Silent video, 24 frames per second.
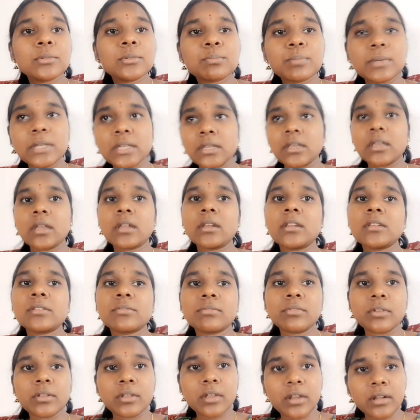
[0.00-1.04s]
speak English
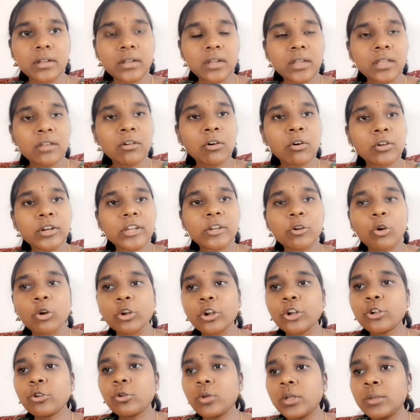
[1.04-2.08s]
fluently or in
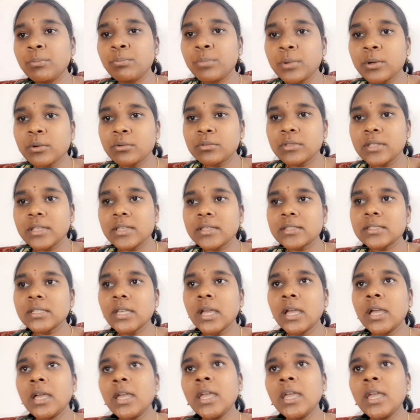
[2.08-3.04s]
order to improve these